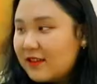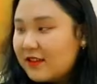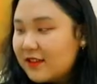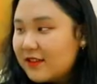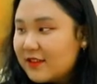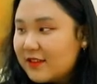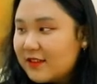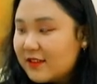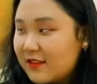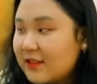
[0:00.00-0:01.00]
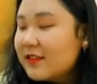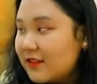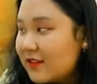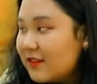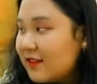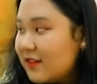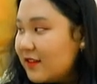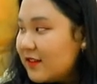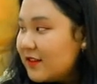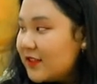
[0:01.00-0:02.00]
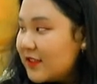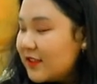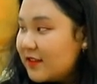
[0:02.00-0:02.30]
[no speech]